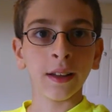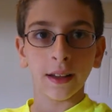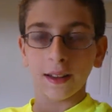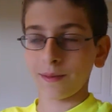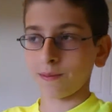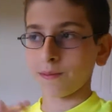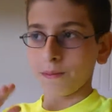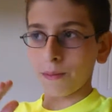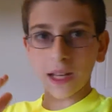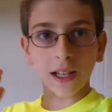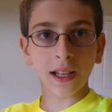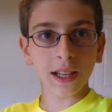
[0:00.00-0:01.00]
and
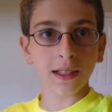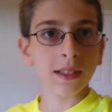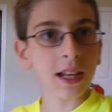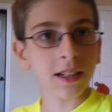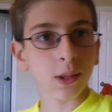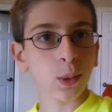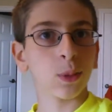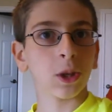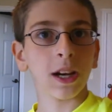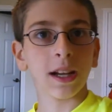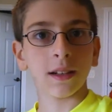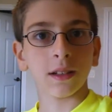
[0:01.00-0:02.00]
made it
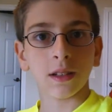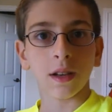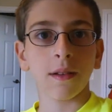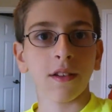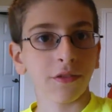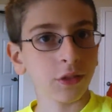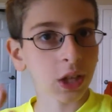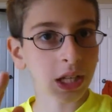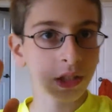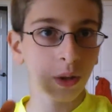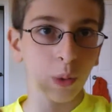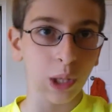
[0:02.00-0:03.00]
TheInsaneCuber. And if you
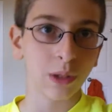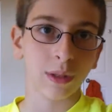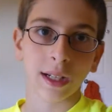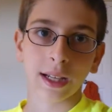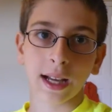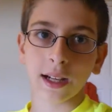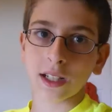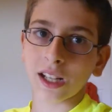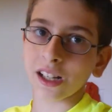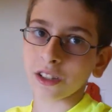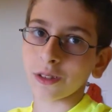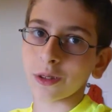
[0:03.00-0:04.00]
guys are wondering how to
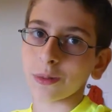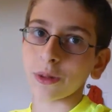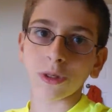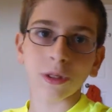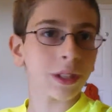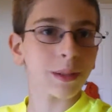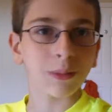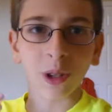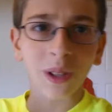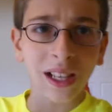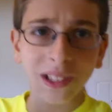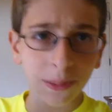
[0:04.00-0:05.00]
change the YouTube username,
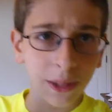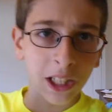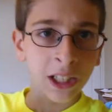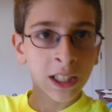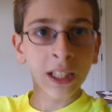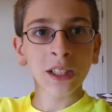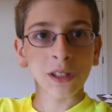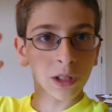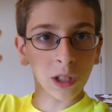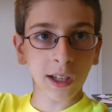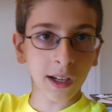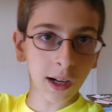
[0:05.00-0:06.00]
don't ask me, just
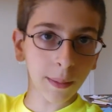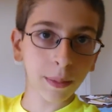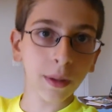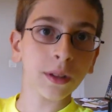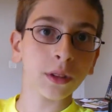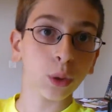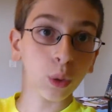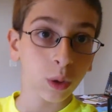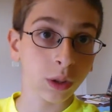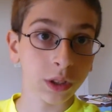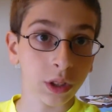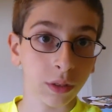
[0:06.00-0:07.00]
look it up,
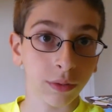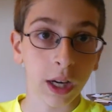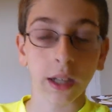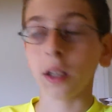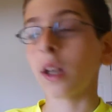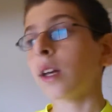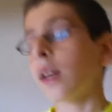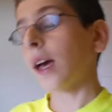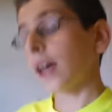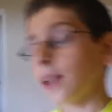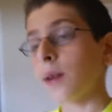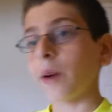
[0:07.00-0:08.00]
Google is your friend.
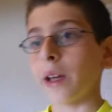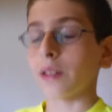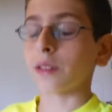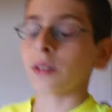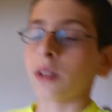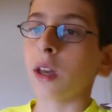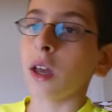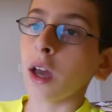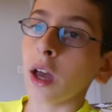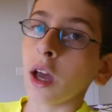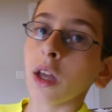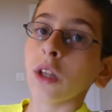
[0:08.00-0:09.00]
Anyways,
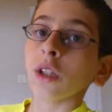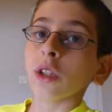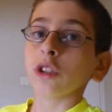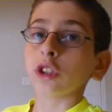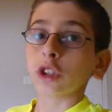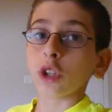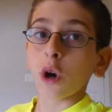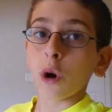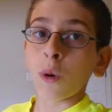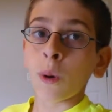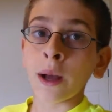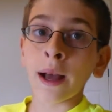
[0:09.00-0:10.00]

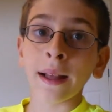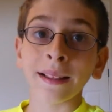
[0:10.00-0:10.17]
so